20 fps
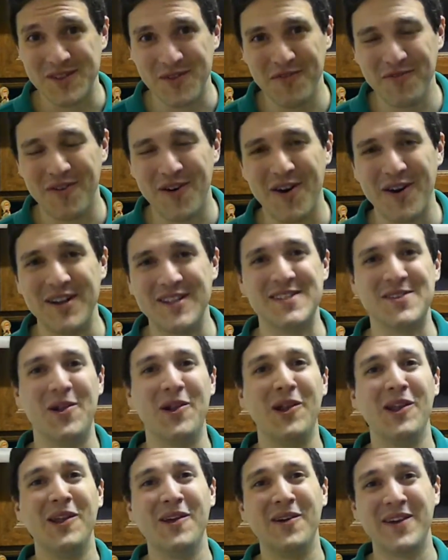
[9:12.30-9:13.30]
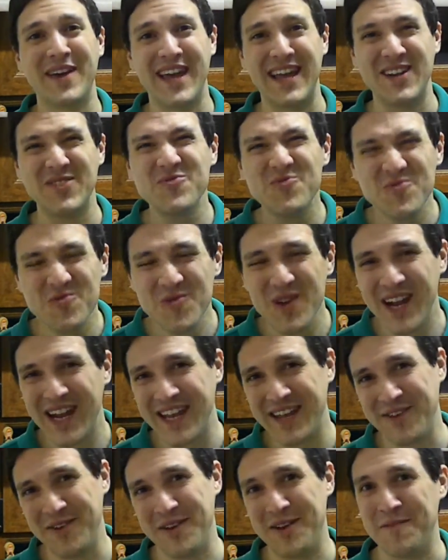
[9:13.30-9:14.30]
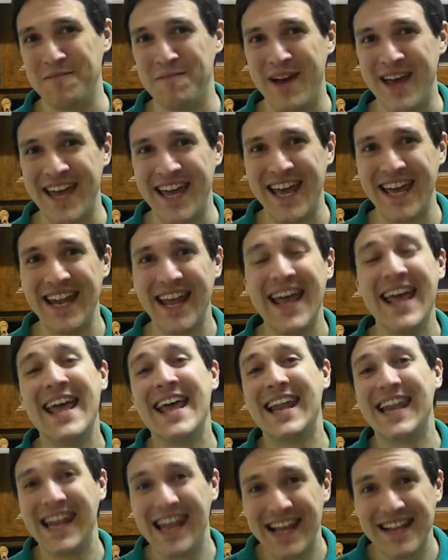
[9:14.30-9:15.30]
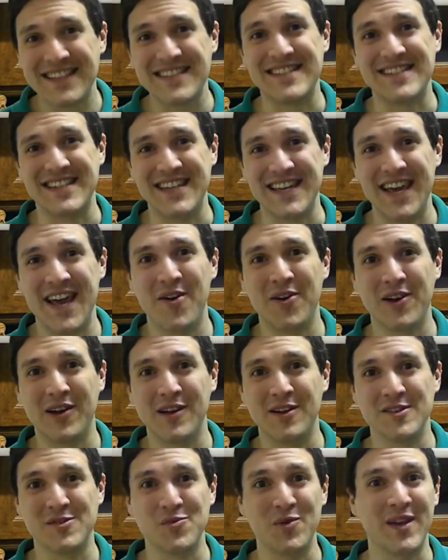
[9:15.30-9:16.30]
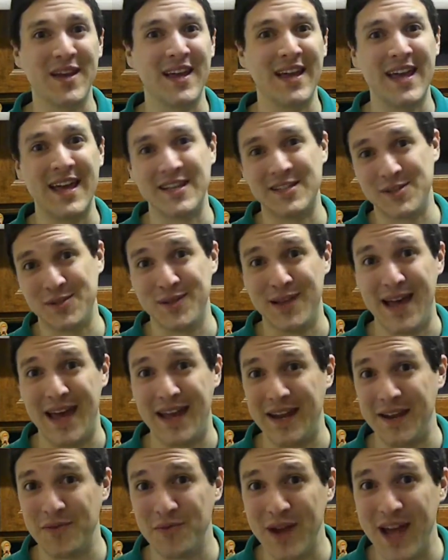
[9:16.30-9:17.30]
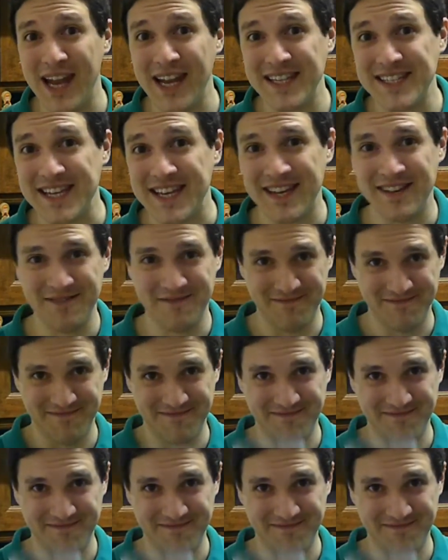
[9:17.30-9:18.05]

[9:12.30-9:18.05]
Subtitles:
far it's all looking really good in my head. Let's see how close we can get to that in reality.